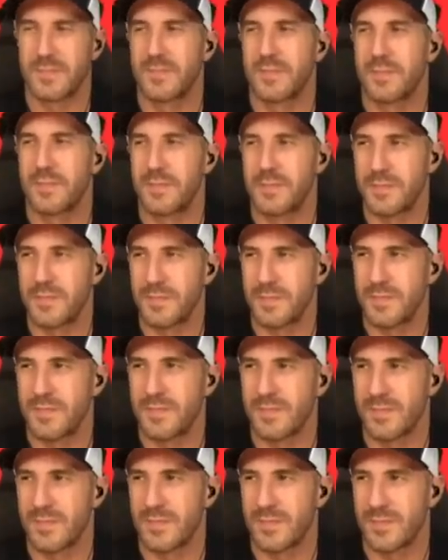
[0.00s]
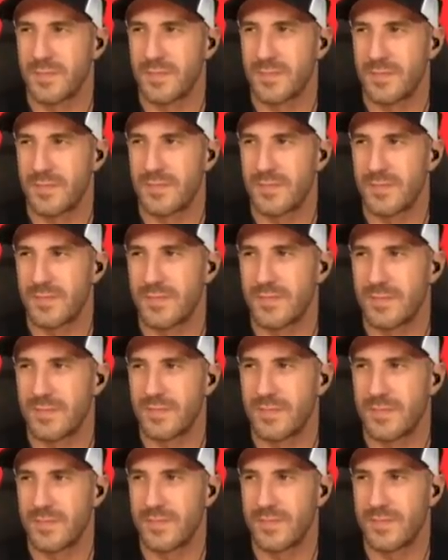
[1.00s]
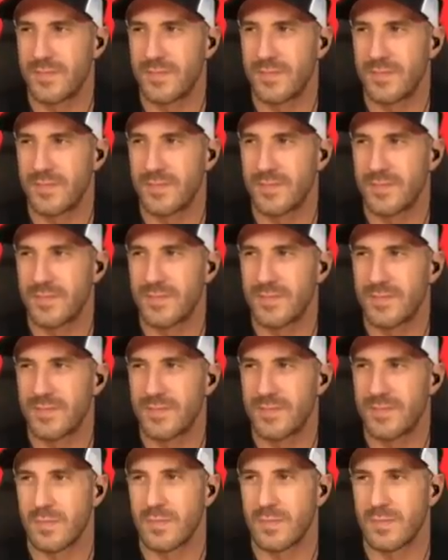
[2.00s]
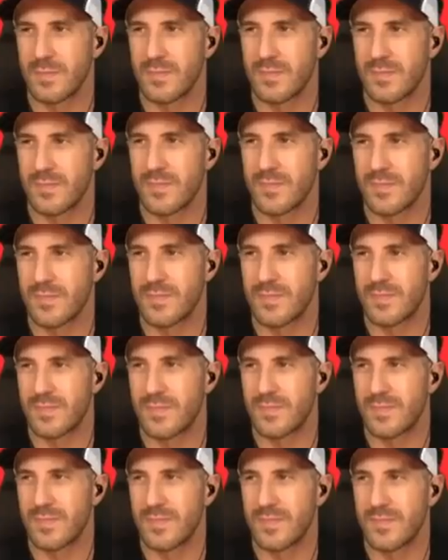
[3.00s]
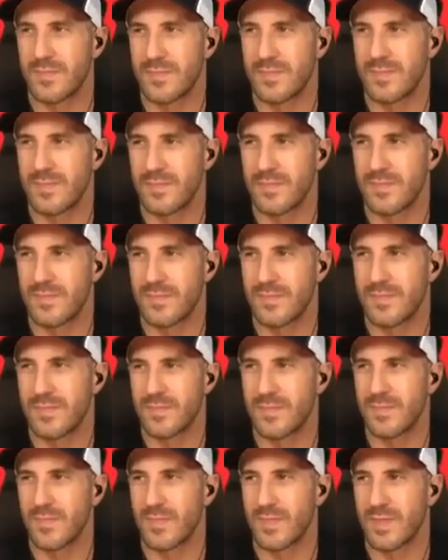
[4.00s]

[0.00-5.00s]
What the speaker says: The person shown says nothing.